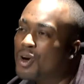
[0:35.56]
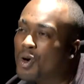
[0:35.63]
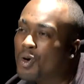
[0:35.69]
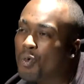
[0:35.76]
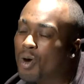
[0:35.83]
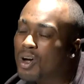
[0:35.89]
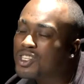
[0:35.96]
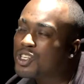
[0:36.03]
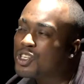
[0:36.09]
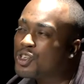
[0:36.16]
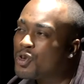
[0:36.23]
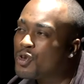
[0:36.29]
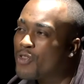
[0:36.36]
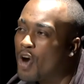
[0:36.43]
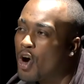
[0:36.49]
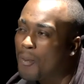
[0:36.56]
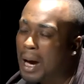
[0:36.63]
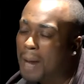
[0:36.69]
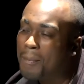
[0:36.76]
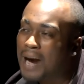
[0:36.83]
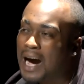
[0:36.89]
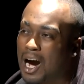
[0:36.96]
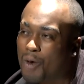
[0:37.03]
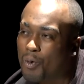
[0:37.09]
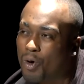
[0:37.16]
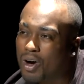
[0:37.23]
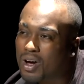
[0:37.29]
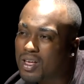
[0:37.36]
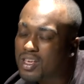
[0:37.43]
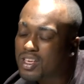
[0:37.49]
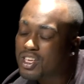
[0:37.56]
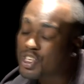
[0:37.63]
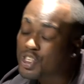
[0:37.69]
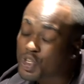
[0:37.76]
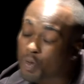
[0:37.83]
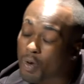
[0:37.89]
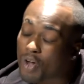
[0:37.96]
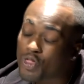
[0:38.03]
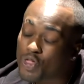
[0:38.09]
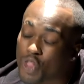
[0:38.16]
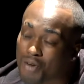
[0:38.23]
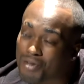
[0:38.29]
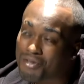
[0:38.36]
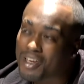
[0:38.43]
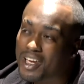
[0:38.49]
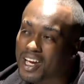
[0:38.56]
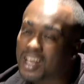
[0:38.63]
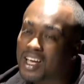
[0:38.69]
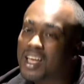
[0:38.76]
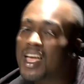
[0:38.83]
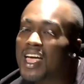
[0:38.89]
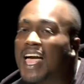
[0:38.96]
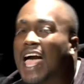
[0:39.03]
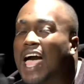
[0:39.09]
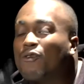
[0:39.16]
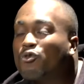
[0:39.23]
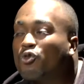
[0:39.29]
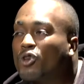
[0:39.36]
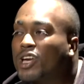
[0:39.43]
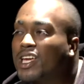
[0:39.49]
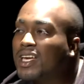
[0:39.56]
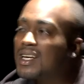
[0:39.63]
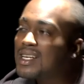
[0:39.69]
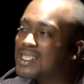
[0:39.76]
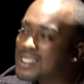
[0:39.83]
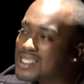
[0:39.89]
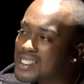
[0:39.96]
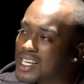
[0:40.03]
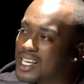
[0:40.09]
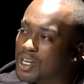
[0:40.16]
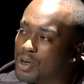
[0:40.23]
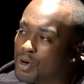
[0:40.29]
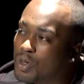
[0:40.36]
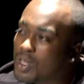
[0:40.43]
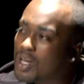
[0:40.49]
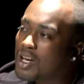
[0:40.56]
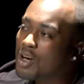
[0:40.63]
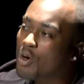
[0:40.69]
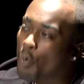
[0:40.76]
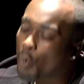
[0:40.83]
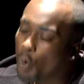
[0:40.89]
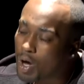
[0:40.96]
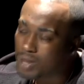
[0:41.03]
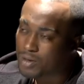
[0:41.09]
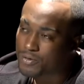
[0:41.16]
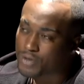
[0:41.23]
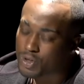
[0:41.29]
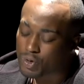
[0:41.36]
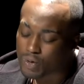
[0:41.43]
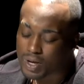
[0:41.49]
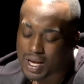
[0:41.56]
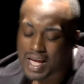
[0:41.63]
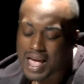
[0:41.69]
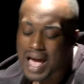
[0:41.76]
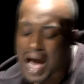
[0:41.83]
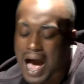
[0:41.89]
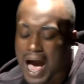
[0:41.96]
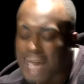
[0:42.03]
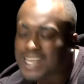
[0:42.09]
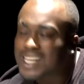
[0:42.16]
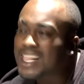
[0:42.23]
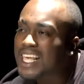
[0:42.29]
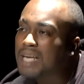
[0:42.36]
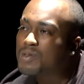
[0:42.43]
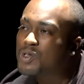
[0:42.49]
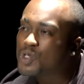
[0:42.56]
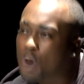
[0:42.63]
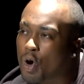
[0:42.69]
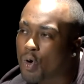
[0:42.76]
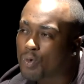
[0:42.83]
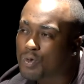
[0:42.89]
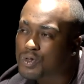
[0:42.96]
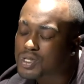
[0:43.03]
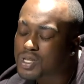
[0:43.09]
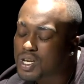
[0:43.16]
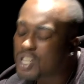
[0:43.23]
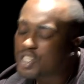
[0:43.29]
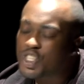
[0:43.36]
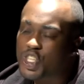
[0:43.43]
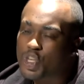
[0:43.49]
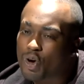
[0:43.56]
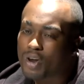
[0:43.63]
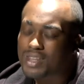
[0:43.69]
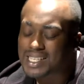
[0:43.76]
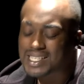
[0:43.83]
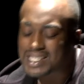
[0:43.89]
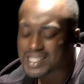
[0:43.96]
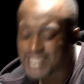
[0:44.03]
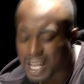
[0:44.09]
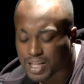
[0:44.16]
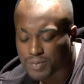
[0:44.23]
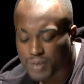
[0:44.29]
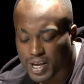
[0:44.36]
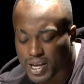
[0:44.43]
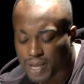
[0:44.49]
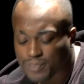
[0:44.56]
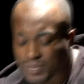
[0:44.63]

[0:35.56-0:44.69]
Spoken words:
What do you know about power? You are nothing, every single one of you. I claim souls. Do you understand me?